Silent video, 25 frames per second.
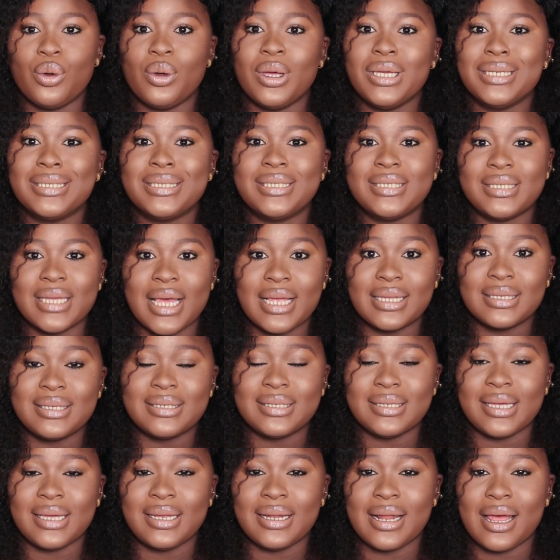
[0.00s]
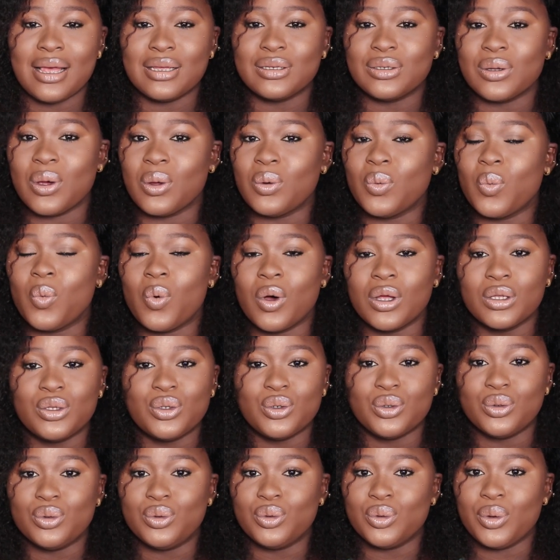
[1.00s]
know, it sends signals on
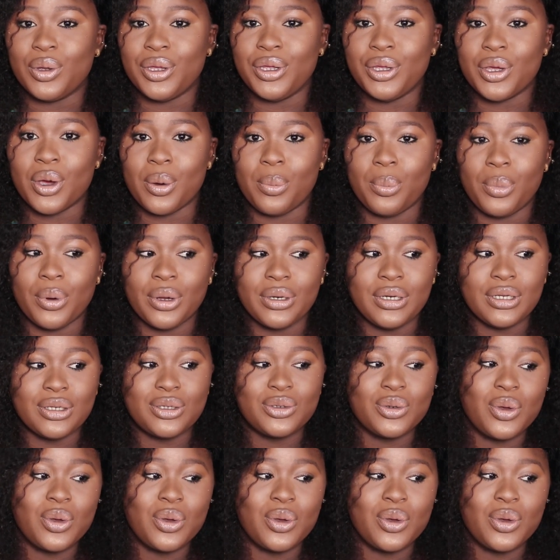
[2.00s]
what to do in your body.